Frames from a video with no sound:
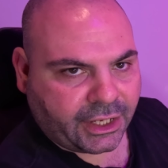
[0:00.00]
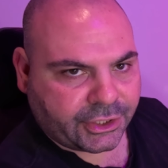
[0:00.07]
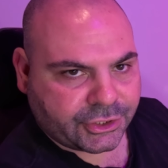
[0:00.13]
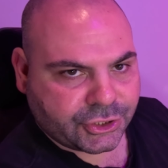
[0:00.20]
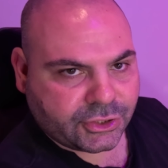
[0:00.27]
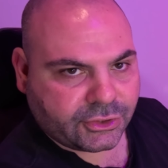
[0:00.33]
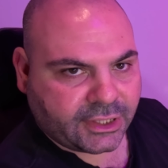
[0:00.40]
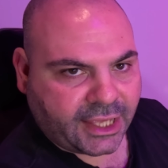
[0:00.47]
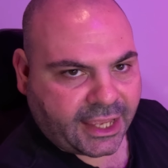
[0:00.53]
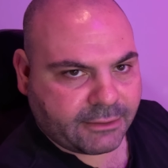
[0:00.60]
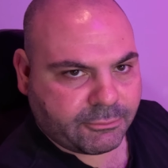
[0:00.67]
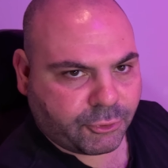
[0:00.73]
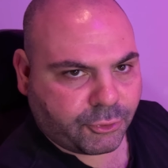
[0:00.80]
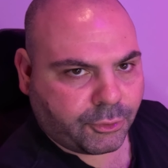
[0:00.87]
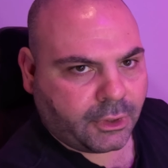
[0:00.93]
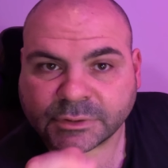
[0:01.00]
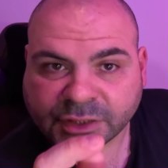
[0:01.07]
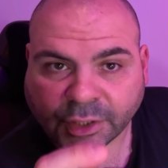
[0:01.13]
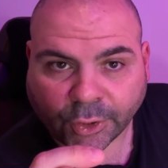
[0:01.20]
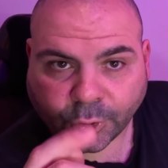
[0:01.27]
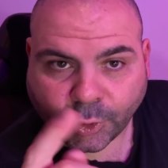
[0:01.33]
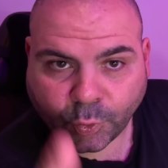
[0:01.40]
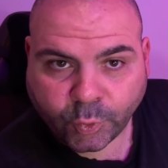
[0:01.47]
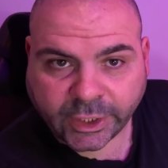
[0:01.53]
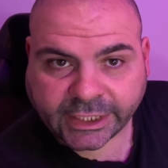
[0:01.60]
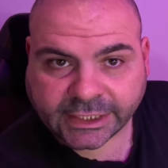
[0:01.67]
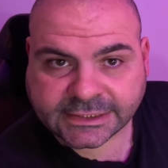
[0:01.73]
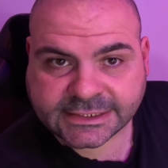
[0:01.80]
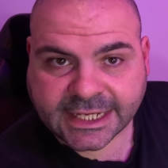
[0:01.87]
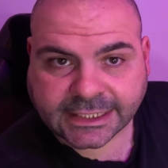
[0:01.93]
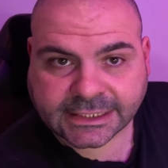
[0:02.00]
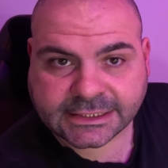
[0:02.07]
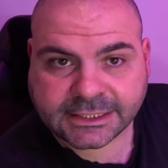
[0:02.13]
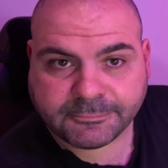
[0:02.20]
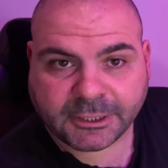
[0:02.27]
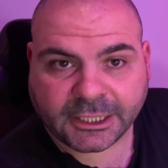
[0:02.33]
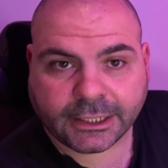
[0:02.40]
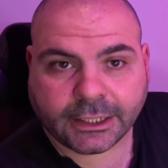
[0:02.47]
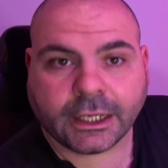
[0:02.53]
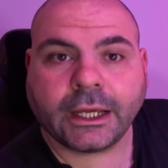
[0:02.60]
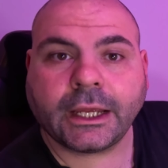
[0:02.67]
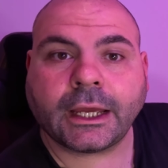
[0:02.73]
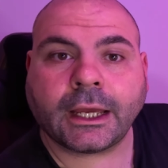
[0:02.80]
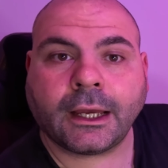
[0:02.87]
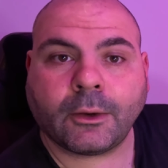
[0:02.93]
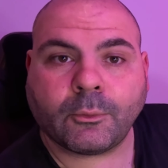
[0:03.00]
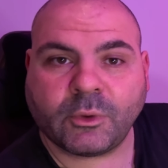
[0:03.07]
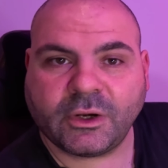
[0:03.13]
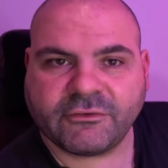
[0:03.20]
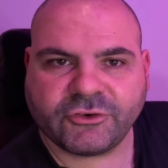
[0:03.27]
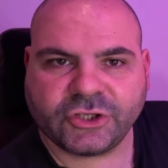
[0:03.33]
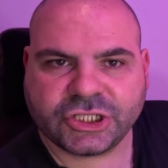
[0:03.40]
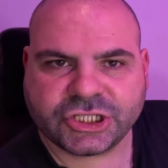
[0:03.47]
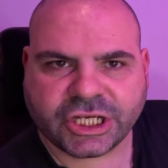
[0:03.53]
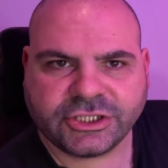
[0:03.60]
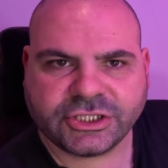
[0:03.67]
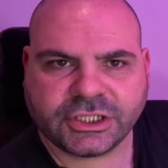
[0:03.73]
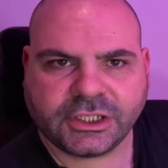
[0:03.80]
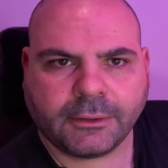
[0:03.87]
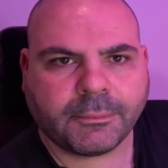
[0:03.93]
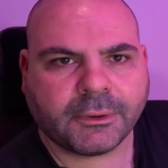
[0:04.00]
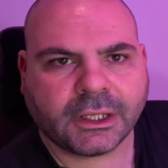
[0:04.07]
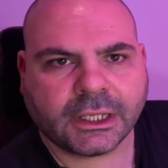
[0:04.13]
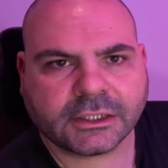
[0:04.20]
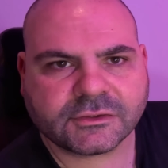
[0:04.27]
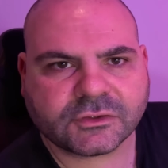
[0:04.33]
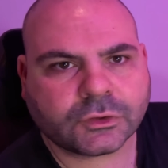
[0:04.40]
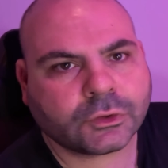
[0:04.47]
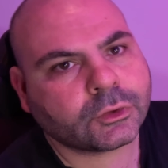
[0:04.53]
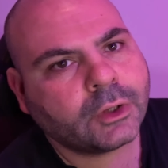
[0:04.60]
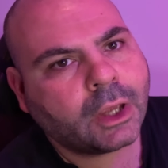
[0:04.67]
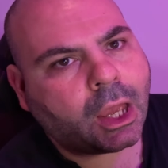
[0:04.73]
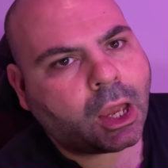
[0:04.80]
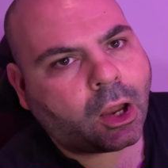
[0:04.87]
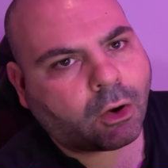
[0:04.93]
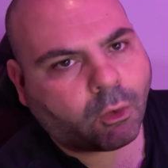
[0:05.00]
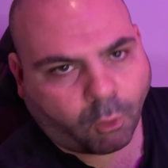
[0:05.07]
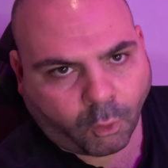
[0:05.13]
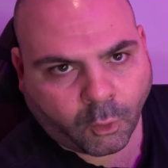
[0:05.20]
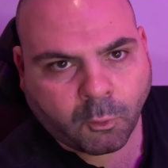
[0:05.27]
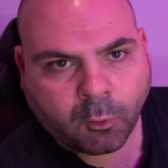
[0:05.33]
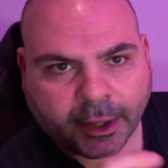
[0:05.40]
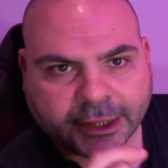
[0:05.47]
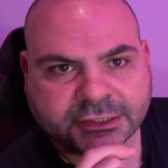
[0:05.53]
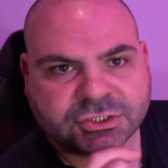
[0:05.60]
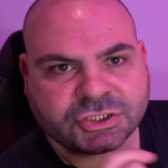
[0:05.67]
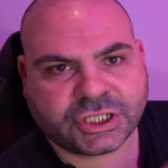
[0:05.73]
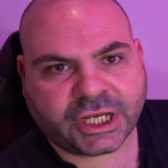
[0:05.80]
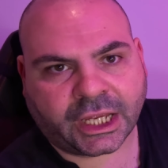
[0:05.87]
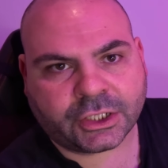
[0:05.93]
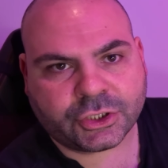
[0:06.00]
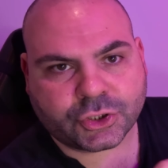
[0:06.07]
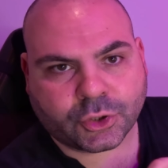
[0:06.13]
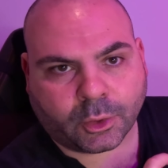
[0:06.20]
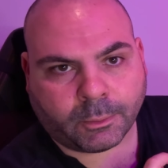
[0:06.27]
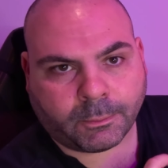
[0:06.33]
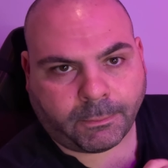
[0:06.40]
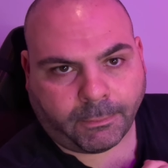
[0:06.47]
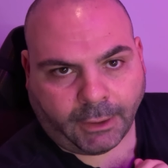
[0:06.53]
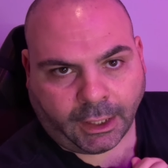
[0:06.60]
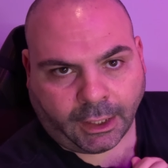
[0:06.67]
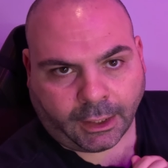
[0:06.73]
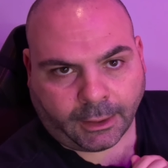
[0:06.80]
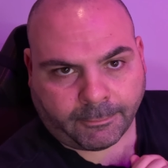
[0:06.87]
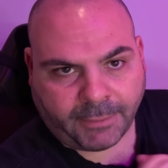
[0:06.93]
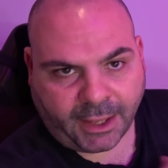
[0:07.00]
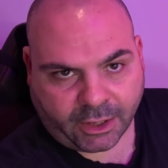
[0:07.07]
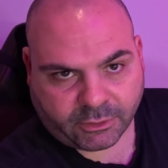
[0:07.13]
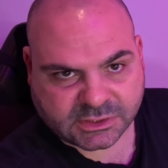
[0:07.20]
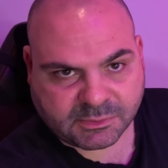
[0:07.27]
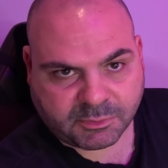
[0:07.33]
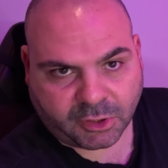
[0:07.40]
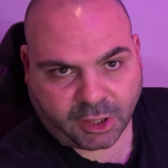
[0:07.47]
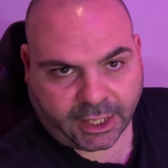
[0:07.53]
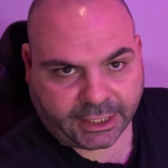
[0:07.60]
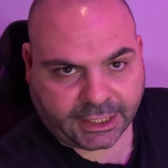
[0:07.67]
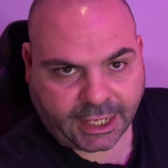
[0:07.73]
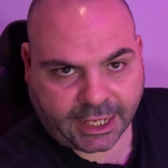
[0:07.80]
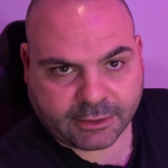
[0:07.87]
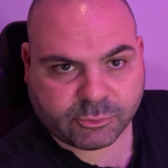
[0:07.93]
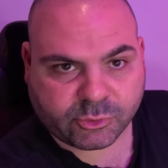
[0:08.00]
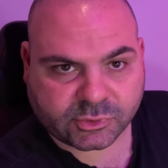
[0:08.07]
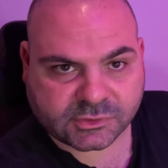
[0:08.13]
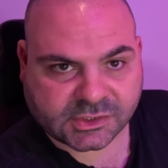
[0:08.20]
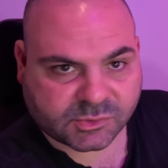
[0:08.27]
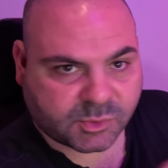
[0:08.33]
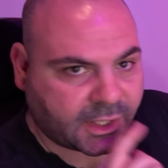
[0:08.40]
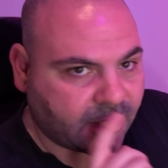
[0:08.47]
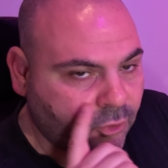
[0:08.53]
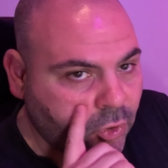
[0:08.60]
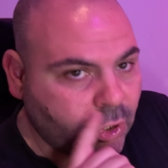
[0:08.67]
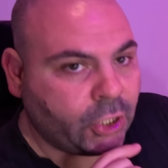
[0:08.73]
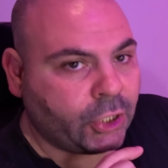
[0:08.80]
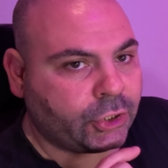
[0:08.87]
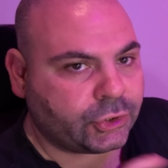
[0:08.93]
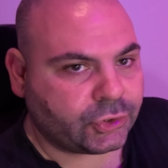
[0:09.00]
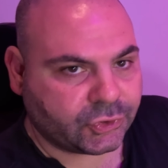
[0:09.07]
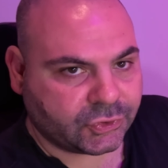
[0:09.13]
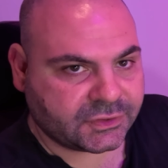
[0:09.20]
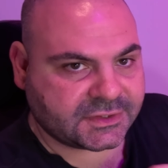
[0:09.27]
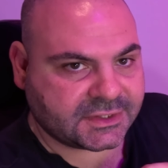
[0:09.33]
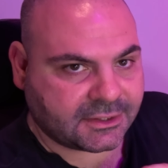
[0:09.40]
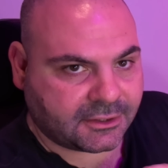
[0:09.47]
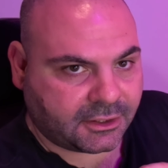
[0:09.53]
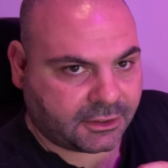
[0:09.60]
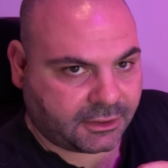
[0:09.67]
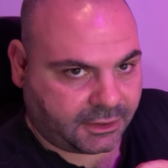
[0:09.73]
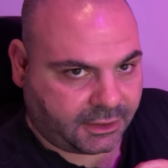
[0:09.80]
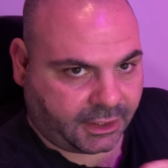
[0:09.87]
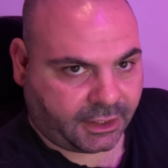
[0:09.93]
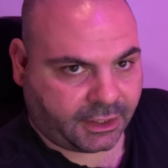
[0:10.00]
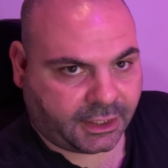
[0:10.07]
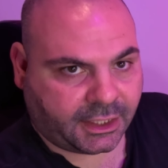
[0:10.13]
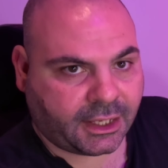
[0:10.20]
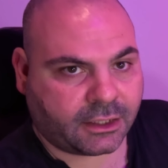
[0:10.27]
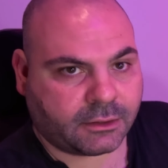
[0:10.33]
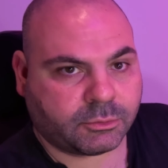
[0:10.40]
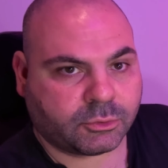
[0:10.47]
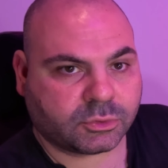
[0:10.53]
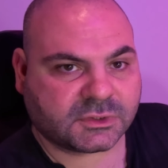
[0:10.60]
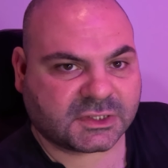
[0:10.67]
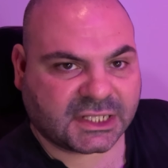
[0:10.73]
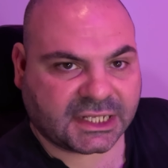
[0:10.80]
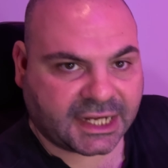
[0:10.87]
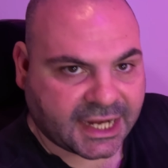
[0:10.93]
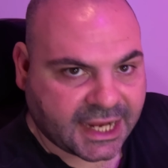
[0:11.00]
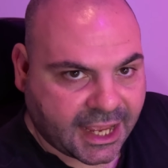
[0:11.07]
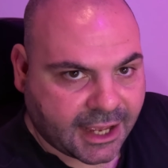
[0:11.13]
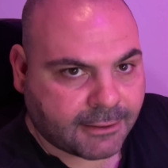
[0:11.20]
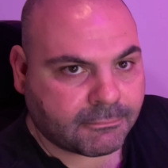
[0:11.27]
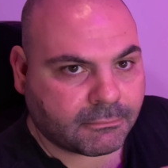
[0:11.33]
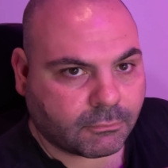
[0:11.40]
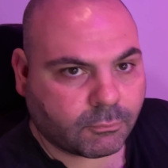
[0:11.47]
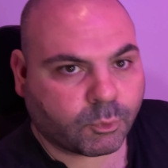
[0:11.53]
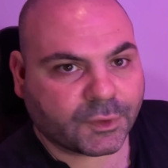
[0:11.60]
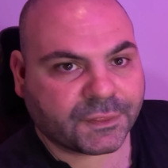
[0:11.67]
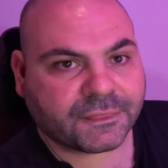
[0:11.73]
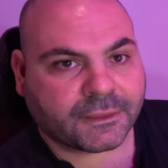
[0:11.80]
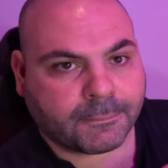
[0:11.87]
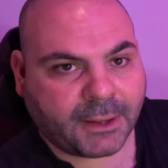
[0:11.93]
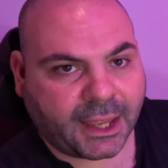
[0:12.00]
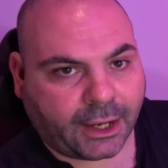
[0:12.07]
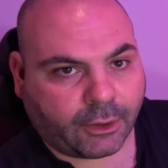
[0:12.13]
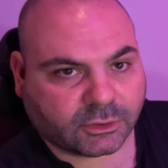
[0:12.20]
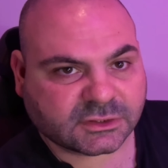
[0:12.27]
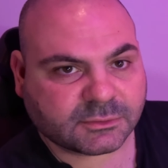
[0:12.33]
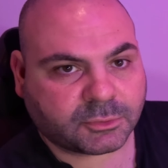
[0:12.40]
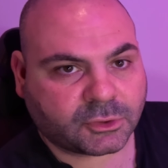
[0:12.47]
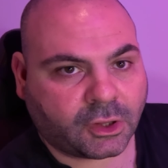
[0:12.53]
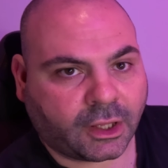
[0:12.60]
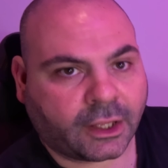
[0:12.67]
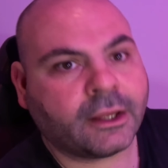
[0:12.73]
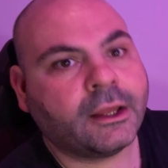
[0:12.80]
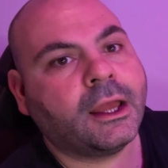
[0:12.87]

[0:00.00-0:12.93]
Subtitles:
new cable. So quick tech tip here, whenever you're changing your PSU, always change your power supply cables as well. Use the cables that come with the power supply,